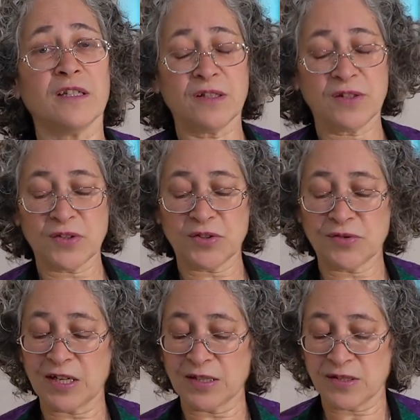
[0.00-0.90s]

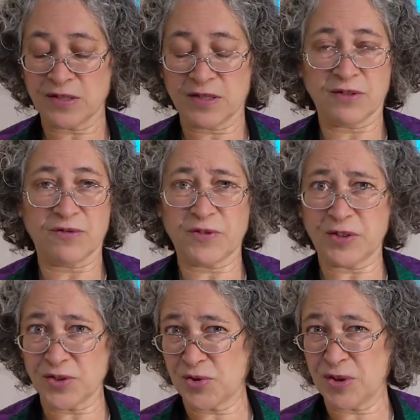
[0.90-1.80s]
stressed and
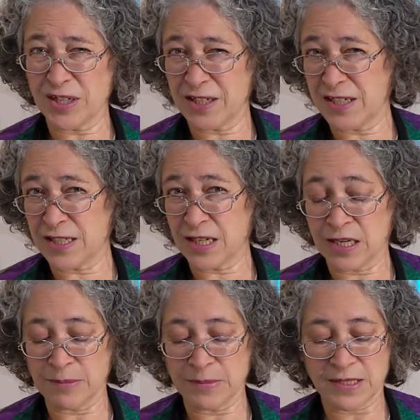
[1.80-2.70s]
frustrated at
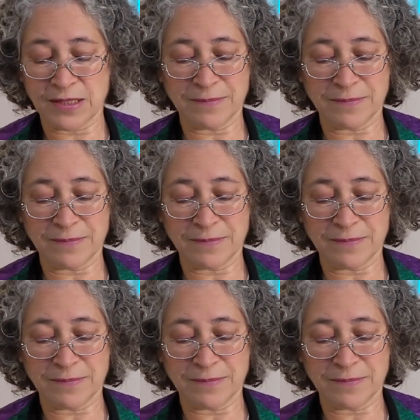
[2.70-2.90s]
times.